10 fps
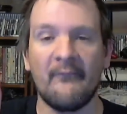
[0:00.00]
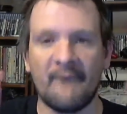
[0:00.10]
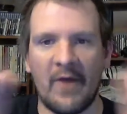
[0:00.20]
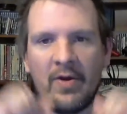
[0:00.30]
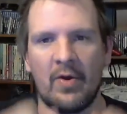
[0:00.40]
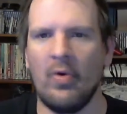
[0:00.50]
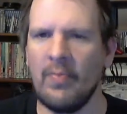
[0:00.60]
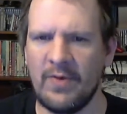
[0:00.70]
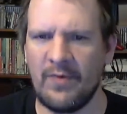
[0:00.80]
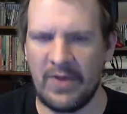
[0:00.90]
Found a whole
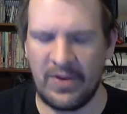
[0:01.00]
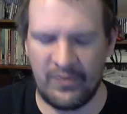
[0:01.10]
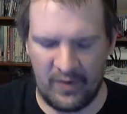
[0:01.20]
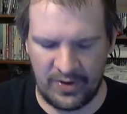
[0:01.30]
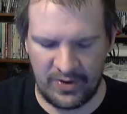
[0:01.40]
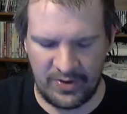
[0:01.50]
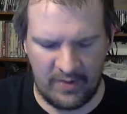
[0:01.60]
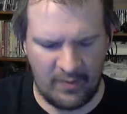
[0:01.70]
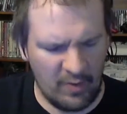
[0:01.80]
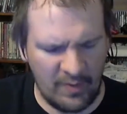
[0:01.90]
bunch of interesting
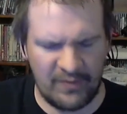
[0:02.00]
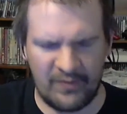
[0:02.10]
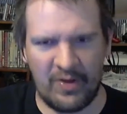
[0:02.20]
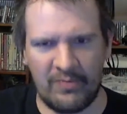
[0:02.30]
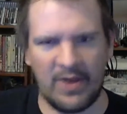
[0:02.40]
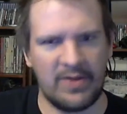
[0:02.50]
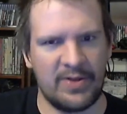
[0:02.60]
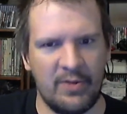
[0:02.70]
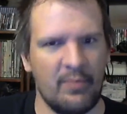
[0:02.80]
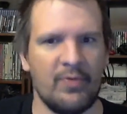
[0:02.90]
stuff, a whole bunch of stuff that is
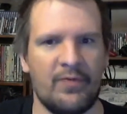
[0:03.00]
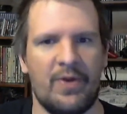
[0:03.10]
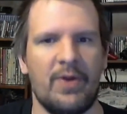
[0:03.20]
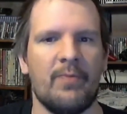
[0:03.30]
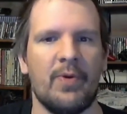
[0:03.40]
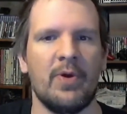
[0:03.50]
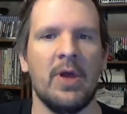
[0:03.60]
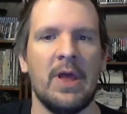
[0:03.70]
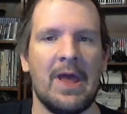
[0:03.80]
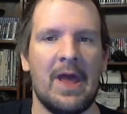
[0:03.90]
super cheap
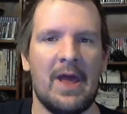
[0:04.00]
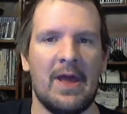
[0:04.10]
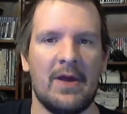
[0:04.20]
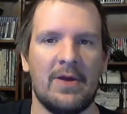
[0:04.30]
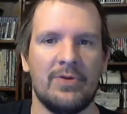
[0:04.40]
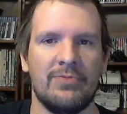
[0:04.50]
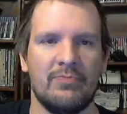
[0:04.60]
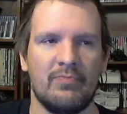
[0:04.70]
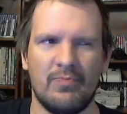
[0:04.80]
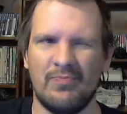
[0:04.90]

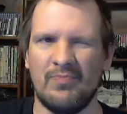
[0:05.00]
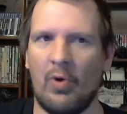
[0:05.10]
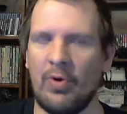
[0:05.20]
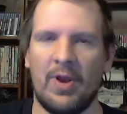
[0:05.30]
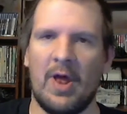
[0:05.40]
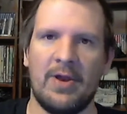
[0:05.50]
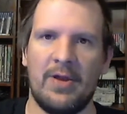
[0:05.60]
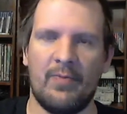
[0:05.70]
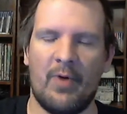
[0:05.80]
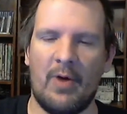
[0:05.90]
and more than
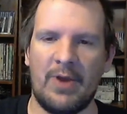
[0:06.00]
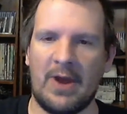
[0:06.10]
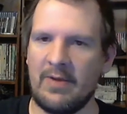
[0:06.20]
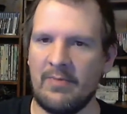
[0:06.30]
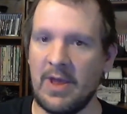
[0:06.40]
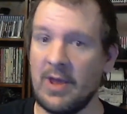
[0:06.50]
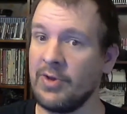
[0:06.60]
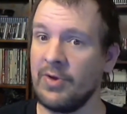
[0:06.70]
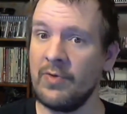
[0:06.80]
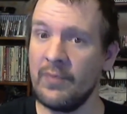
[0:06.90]
likely probably not going to be a
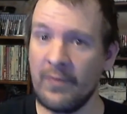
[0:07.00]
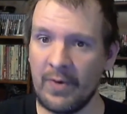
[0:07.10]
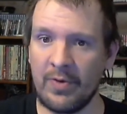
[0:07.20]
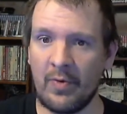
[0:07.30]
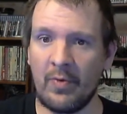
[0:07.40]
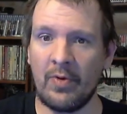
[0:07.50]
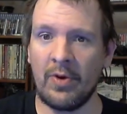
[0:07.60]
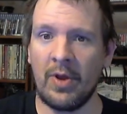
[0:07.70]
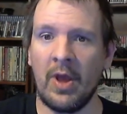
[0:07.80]
huge return,